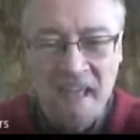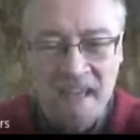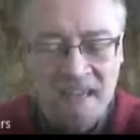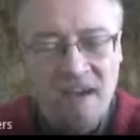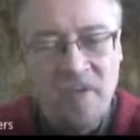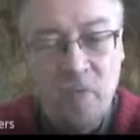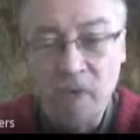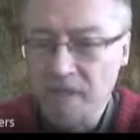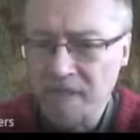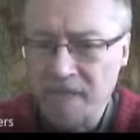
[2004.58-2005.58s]
Yeah,
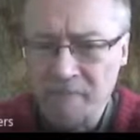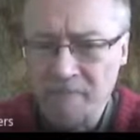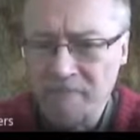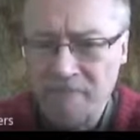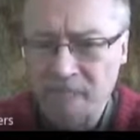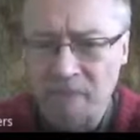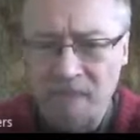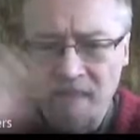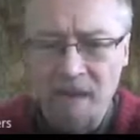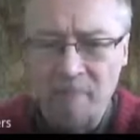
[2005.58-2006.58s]
well,
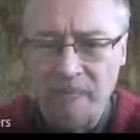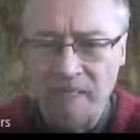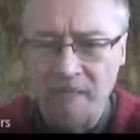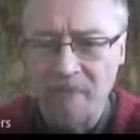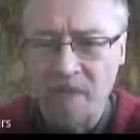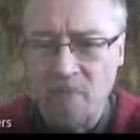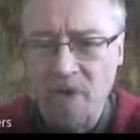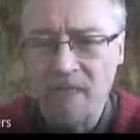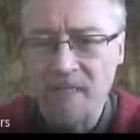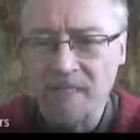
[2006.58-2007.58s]
something that I picked up
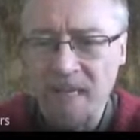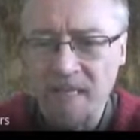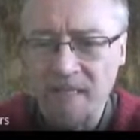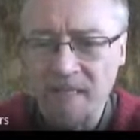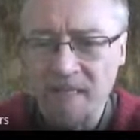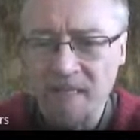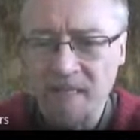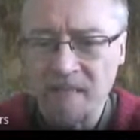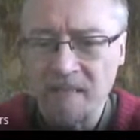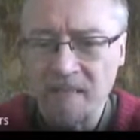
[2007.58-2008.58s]
somewhere is
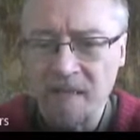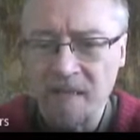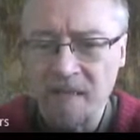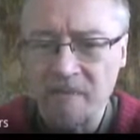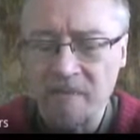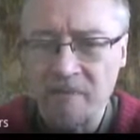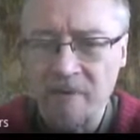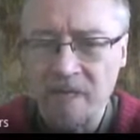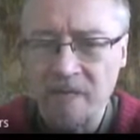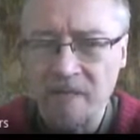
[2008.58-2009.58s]
that
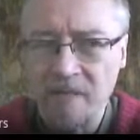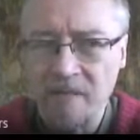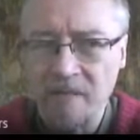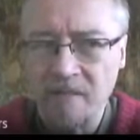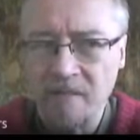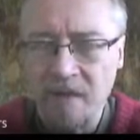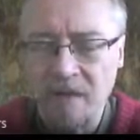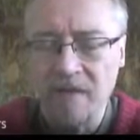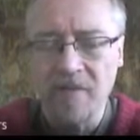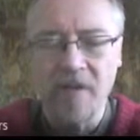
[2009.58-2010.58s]
reading
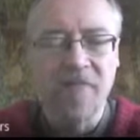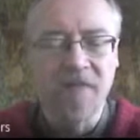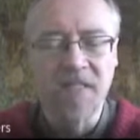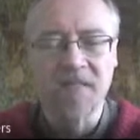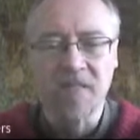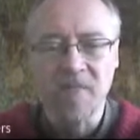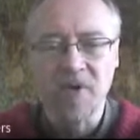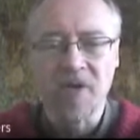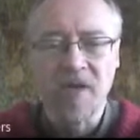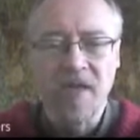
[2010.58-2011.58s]
a physical
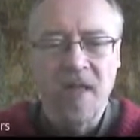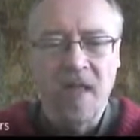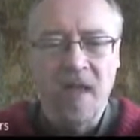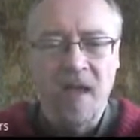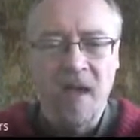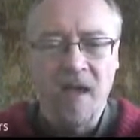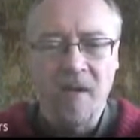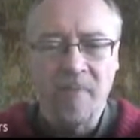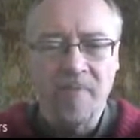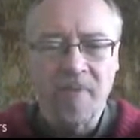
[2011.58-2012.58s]
book
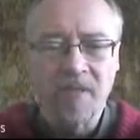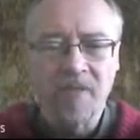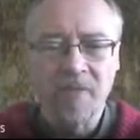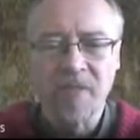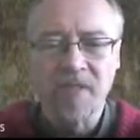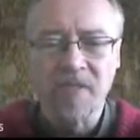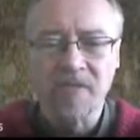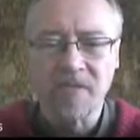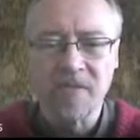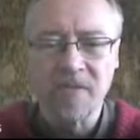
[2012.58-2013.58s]
contributes
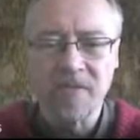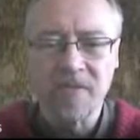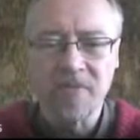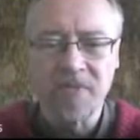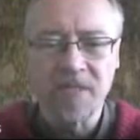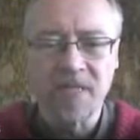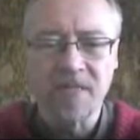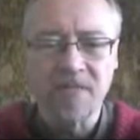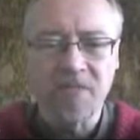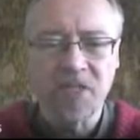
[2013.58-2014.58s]
to the
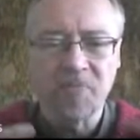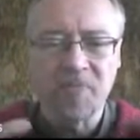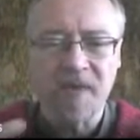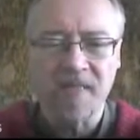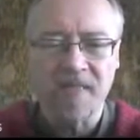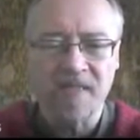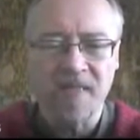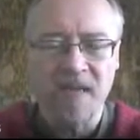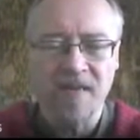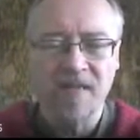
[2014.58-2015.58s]
sense of space,
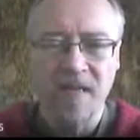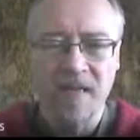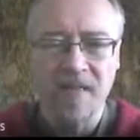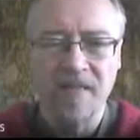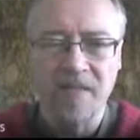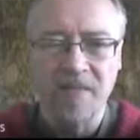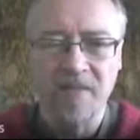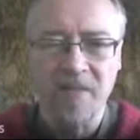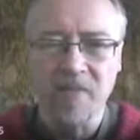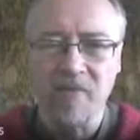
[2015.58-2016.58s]
and
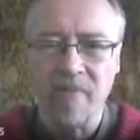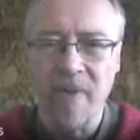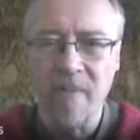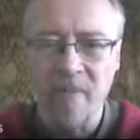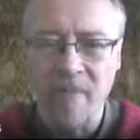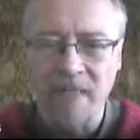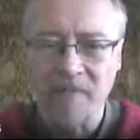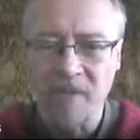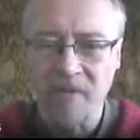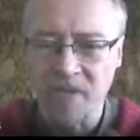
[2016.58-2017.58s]
you remember
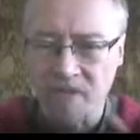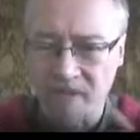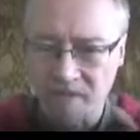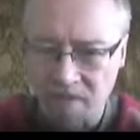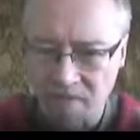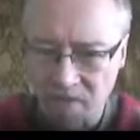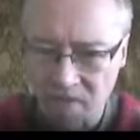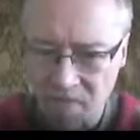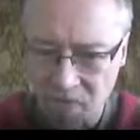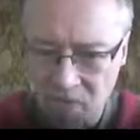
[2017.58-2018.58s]
better because you've got
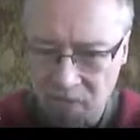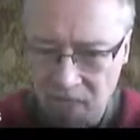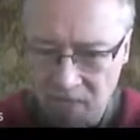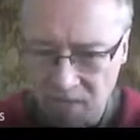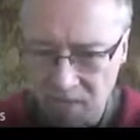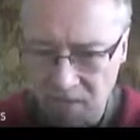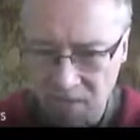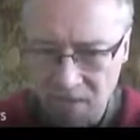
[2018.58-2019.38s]
a more spatial